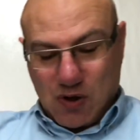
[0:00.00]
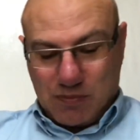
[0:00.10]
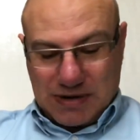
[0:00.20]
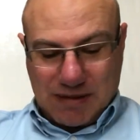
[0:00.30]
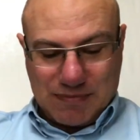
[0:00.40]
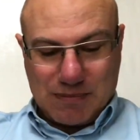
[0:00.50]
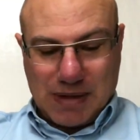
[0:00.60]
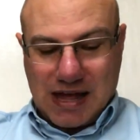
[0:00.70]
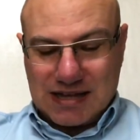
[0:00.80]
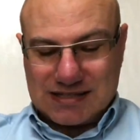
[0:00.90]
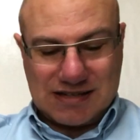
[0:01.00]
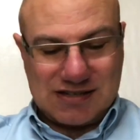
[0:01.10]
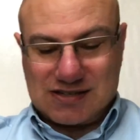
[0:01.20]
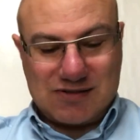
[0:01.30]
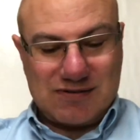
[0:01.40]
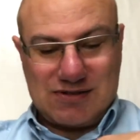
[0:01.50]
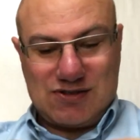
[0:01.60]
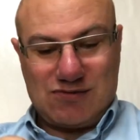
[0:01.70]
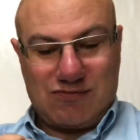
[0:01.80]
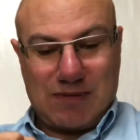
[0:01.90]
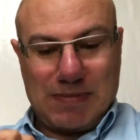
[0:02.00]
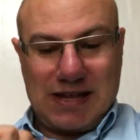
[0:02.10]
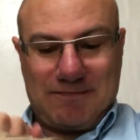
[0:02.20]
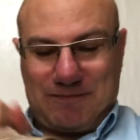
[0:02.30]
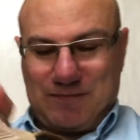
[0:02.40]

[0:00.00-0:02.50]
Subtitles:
open up the box. I'm just going to rip it.